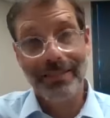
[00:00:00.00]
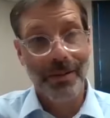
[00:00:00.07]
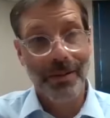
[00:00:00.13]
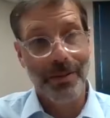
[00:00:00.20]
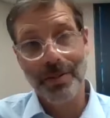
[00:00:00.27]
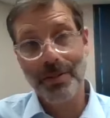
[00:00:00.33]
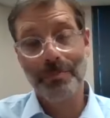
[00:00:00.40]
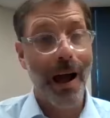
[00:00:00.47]
So
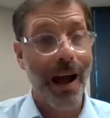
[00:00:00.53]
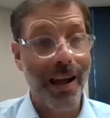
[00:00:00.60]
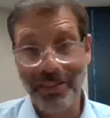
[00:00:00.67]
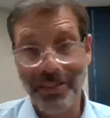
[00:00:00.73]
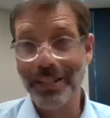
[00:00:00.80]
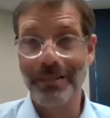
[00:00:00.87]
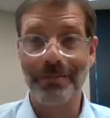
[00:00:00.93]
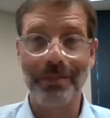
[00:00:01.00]
there's
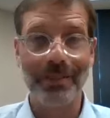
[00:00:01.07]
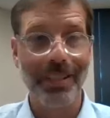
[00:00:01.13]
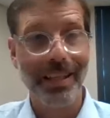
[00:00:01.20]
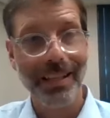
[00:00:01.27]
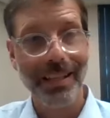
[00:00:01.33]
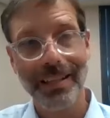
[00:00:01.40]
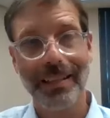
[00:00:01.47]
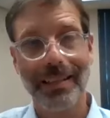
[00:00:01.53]
positives
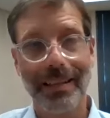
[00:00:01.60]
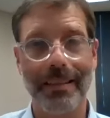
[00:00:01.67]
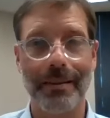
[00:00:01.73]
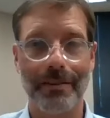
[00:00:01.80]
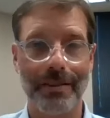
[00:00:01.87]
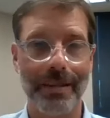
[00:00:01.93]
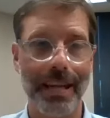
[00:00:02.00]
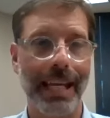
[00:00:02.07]
and
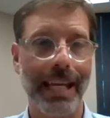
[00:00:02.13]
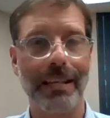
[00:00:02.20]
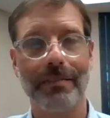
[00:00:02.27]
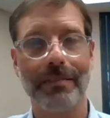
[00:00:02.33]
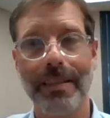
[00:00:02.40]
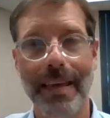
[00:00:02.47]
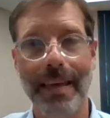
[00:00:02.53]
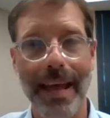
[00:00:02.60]
there's
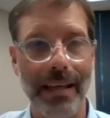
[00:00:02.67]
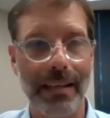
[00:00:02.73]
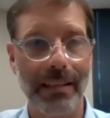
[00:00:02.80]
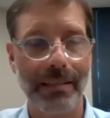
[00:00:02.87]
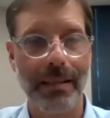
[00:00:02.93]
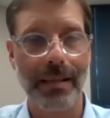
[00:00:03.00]
negatives to that.